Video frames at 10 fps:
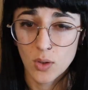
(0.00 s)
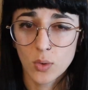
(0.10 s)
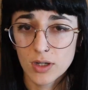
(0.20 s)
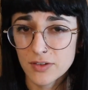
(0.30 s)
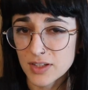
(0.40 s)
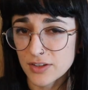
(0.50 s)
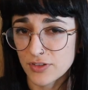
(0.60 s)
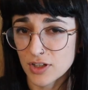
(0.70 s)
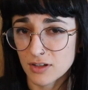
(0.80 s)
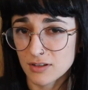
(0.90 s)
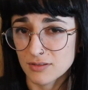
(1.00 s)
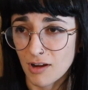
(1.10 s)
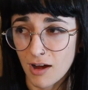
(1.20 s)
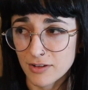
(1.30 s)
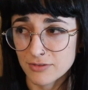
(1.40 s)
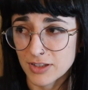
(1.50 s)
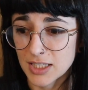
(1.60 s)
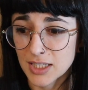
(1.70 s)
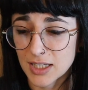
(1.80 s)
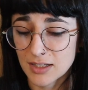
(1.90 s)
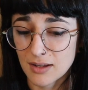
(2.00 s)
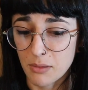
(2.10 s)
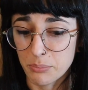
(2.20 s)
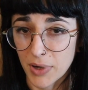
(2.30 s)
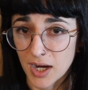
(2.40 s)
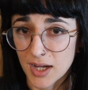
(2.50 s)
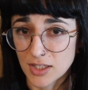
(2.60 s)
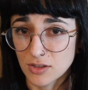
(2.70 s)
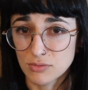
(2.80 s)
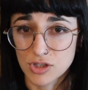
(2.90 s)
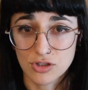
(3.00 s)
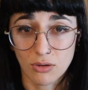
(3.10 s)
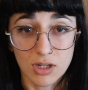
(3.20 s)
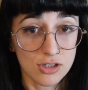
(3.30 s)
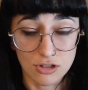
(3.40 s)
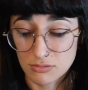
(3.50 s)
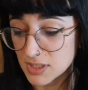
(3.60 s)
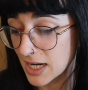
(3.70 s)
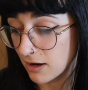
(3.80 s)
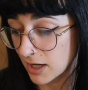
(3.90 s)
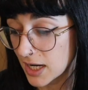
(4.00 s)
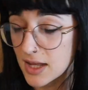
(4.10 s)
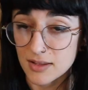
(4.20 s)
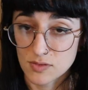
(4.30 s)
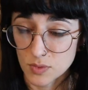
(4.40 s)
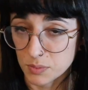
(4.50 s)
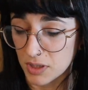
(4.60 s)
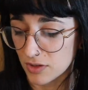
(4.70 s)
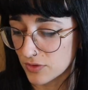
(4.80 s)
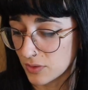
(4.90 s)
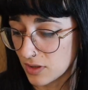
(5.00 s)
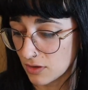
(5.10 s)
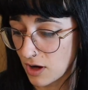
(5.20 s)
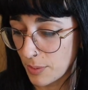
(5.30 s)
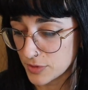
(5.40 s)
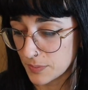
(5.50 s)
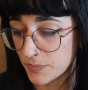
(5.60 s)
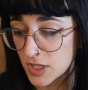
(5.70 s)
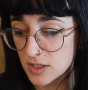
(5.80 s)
Or even if you're not vegan but you just don't consume dairy, this would be also another option.